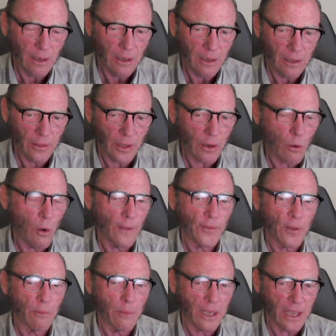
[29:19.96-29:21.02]
that
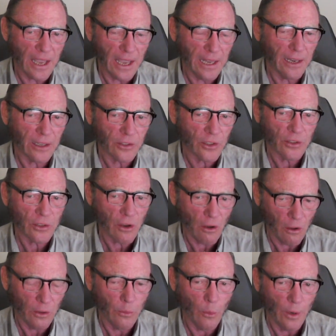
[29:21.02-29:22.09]
quantum mechanics is
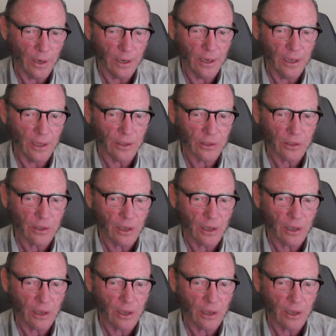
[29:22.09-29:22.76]
called what it is,